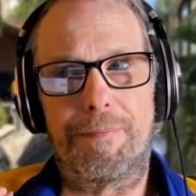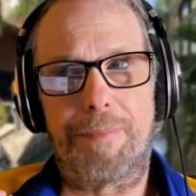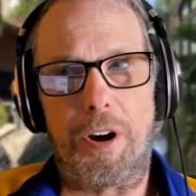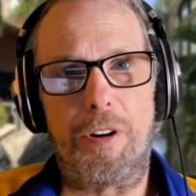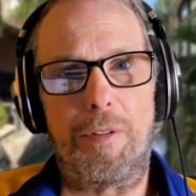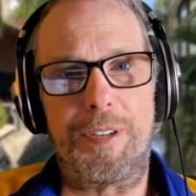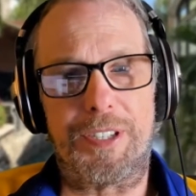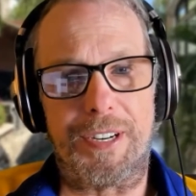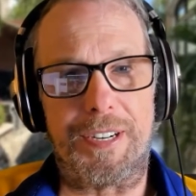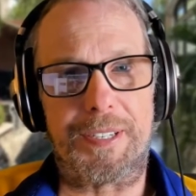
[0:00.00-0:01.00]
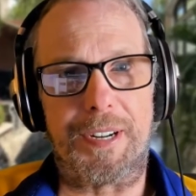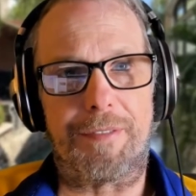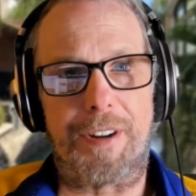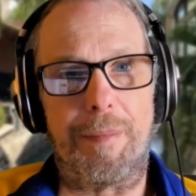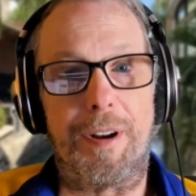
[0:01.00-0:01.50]
probably will be seeing stuff
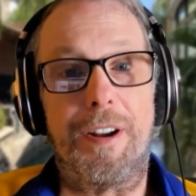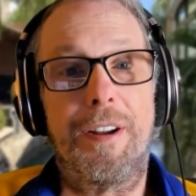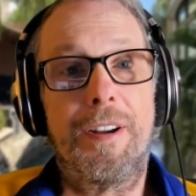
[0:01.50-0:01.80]
coming